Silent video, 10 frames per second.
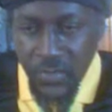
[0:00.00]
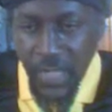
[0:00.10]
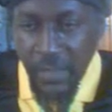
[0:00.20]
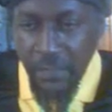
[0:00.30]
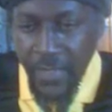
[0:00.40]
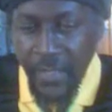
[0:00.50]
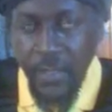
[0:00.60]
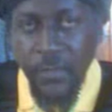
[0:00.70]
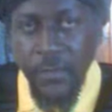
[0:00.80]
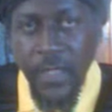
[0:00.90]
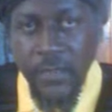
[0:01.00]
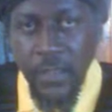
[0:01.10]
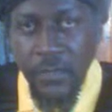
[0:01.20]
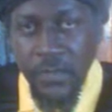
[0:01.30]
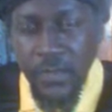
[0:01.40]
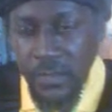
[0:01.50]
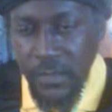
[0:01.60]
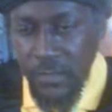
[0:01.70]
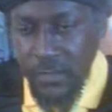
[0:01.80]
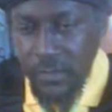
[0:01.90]
stopped that in the
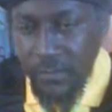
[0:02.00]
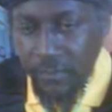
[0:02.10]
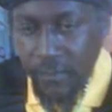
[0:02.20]
1960s.